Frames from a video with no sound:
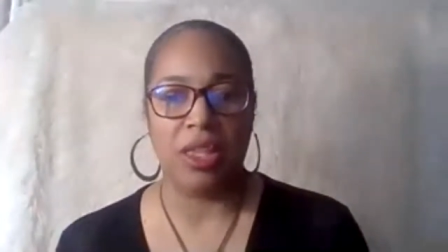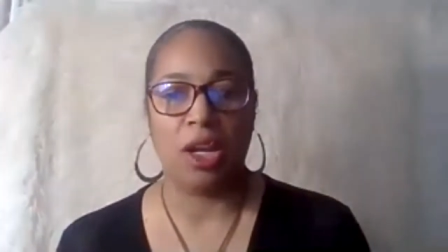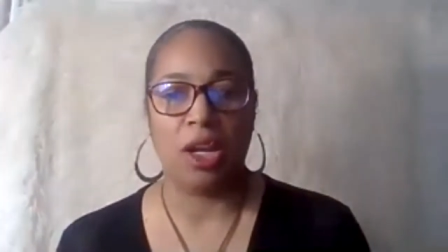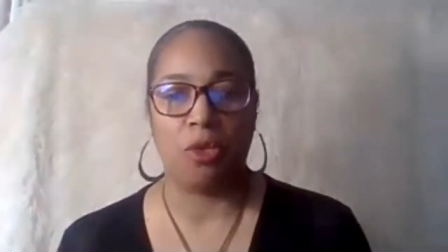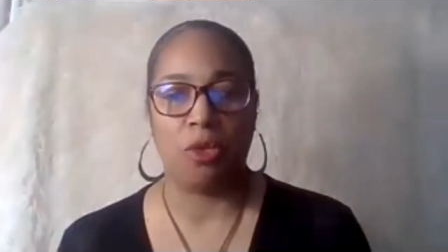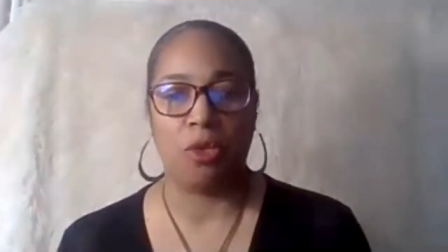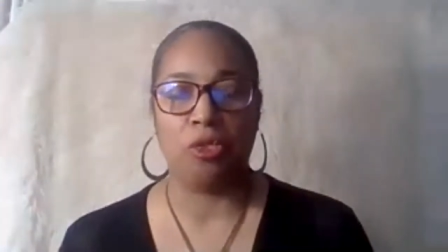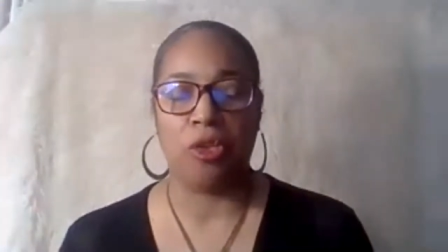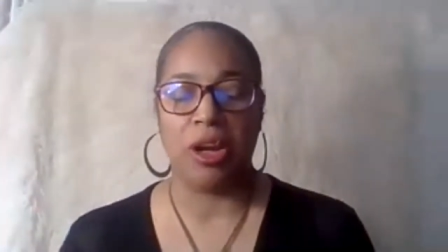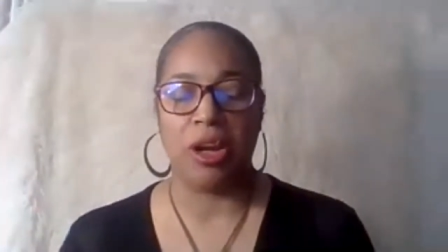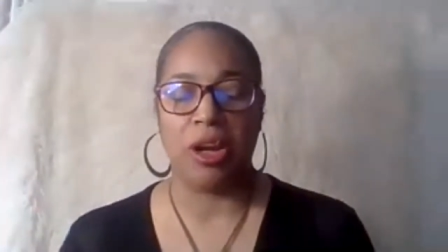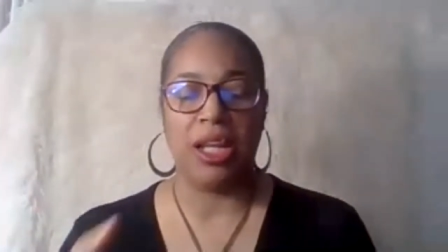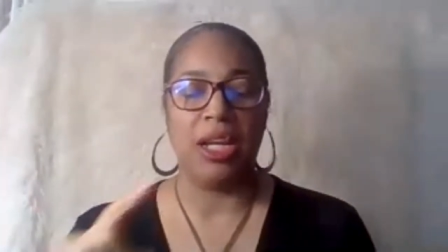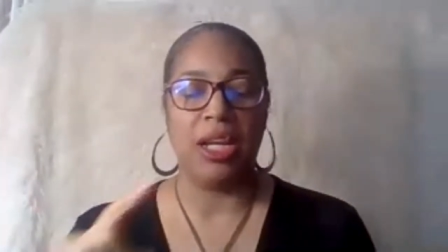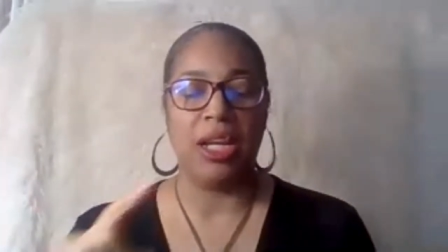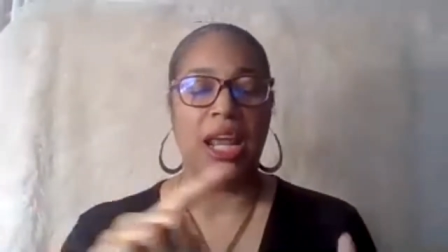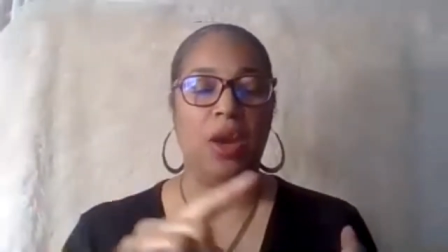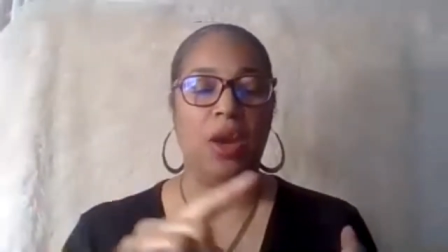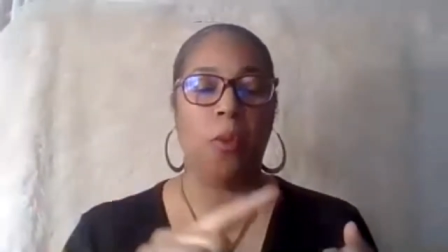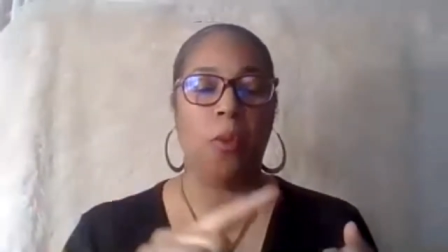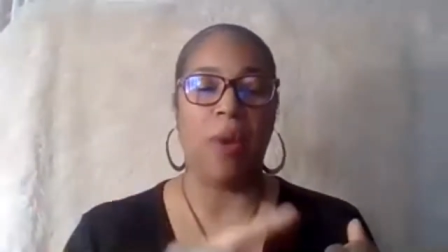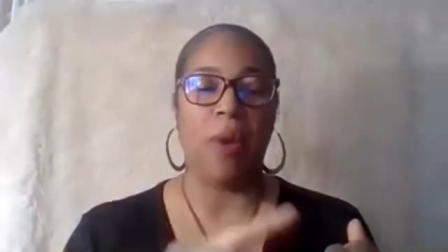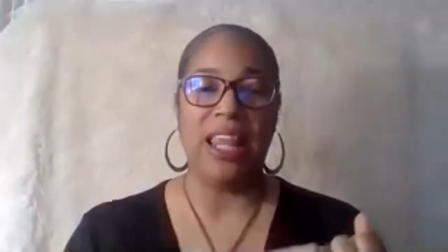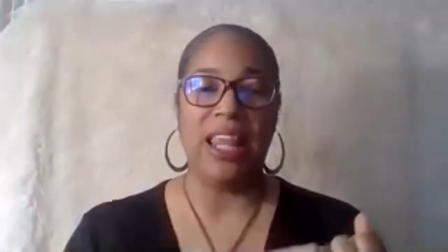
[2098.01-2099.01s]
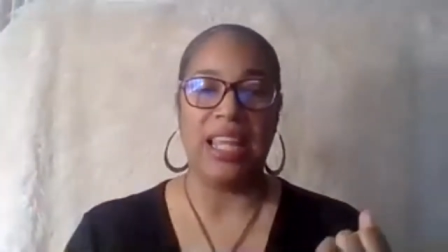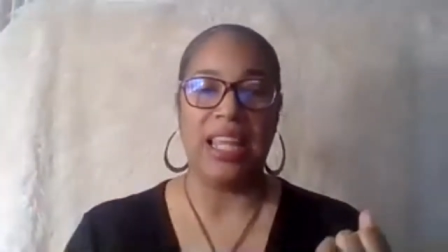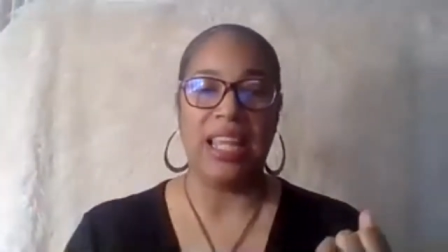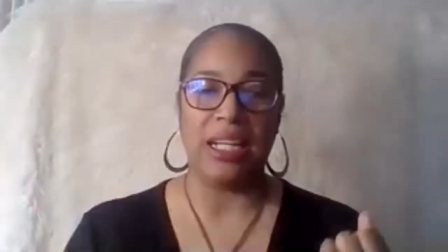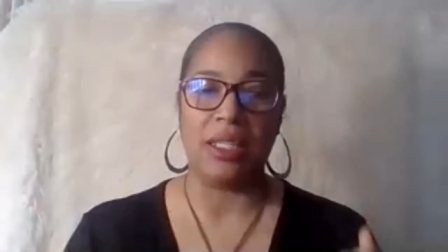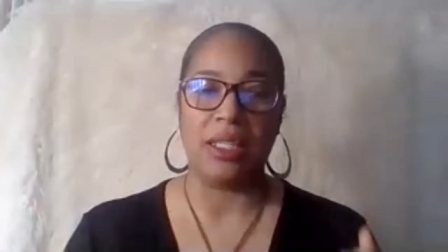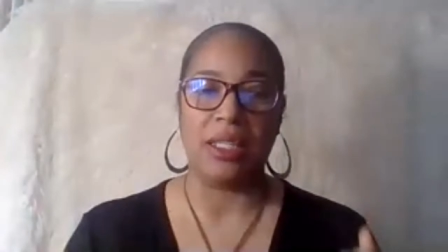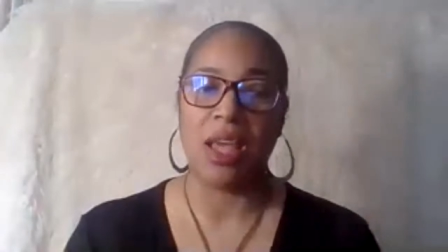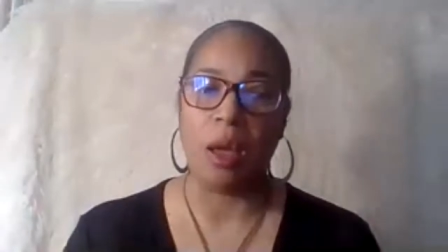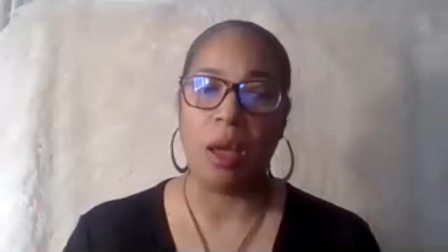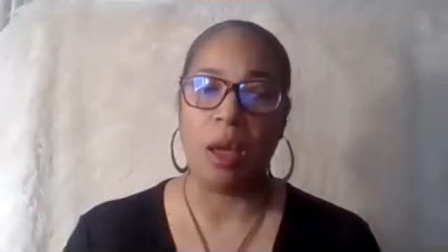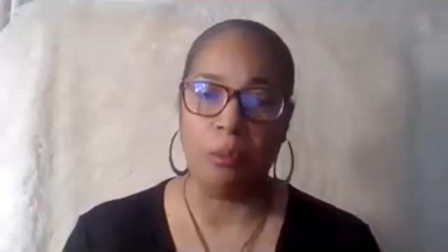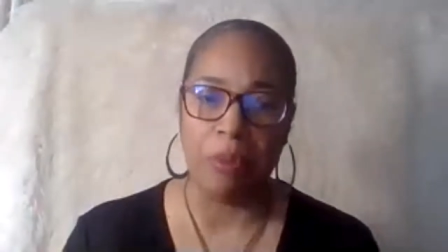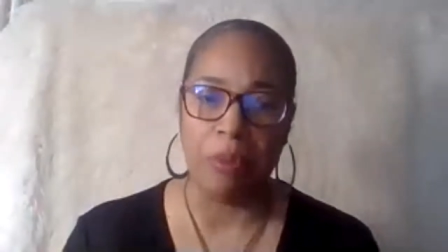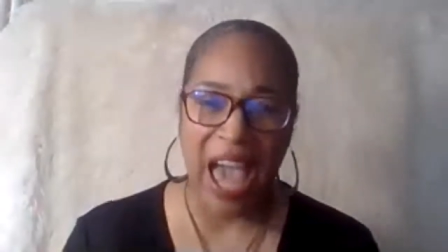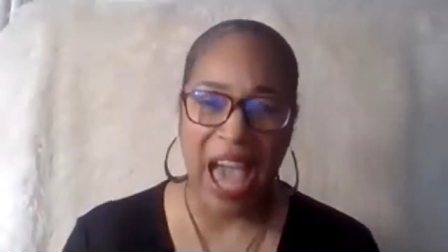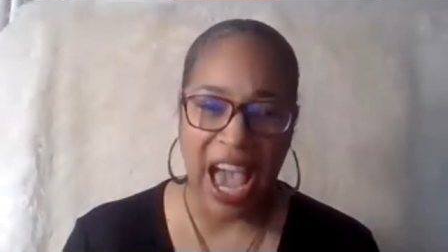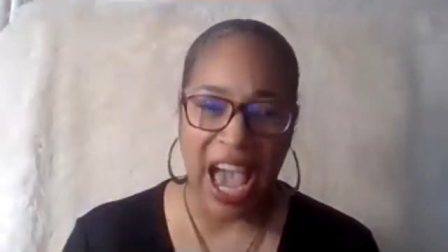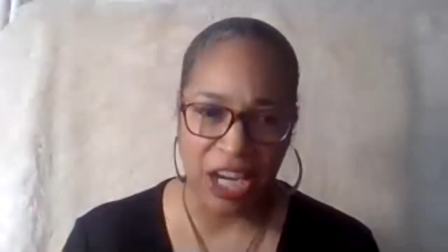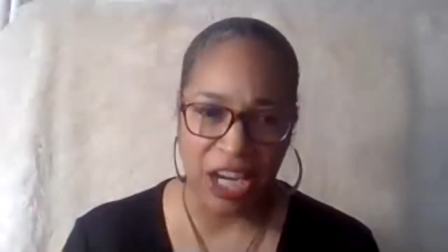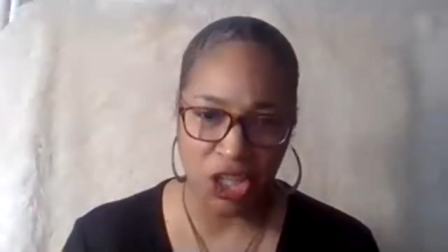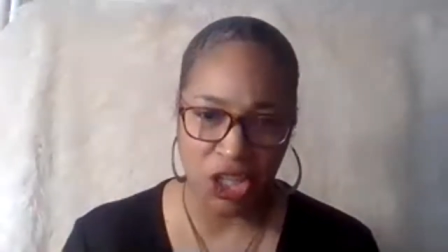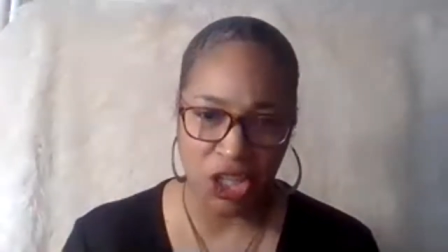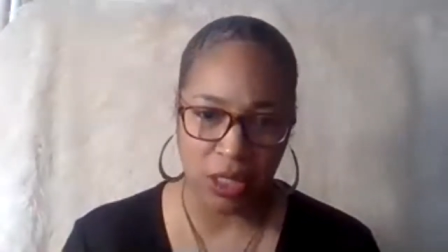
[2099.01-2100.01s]
confront it in a way that is
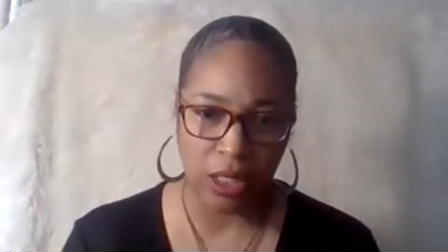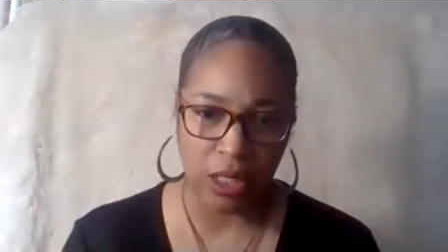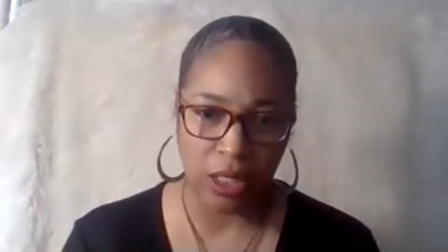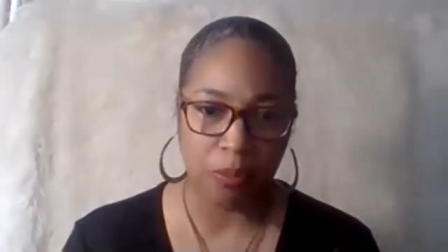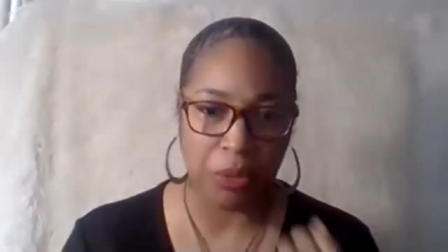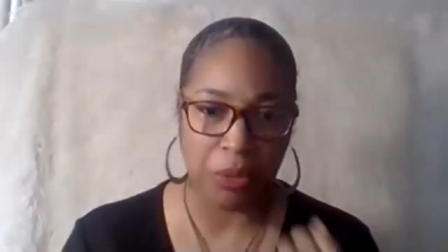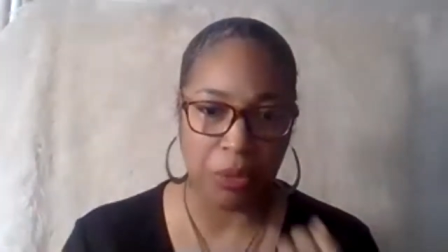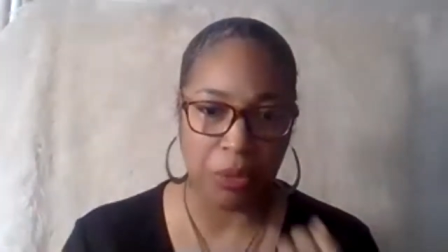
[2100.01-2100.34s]
compassionate. Be